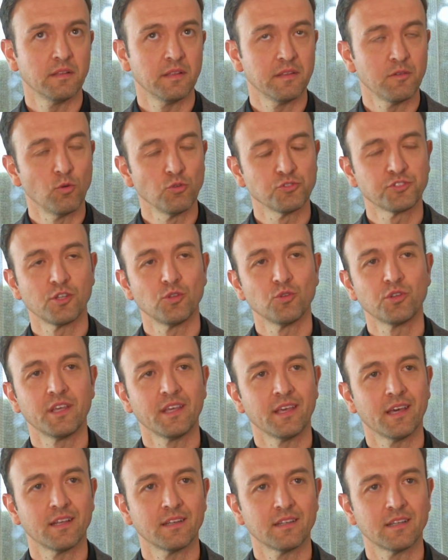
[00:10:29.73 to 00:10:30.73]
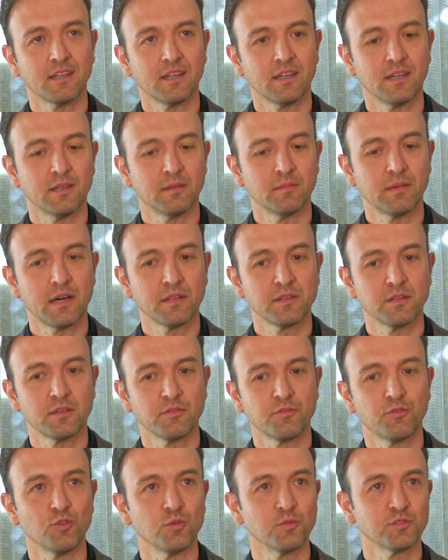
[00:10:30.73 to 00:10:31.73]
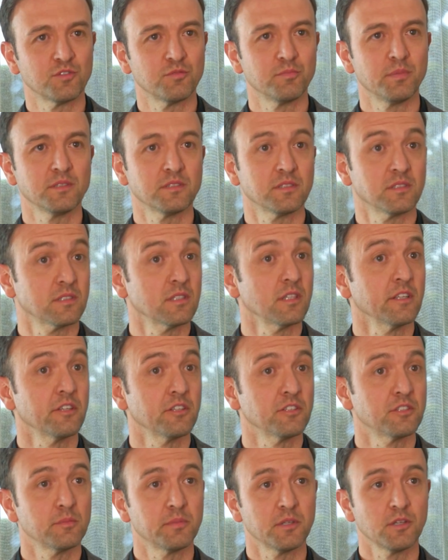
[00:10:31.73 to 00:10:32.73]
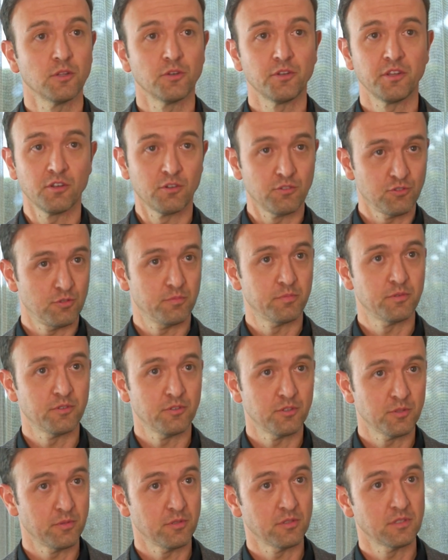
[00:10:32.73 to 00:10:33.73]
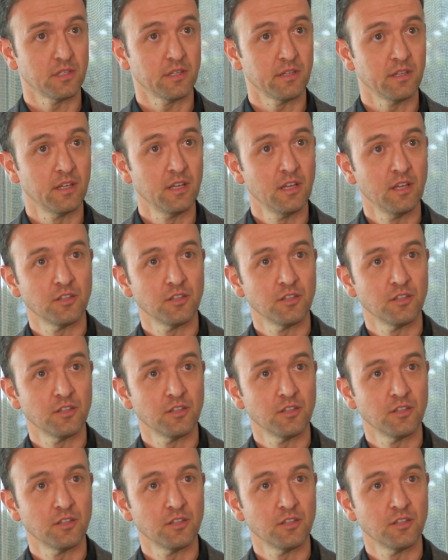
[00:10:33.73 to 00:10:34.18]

also looking at other forms of business leadership, including entrepreneurs per se.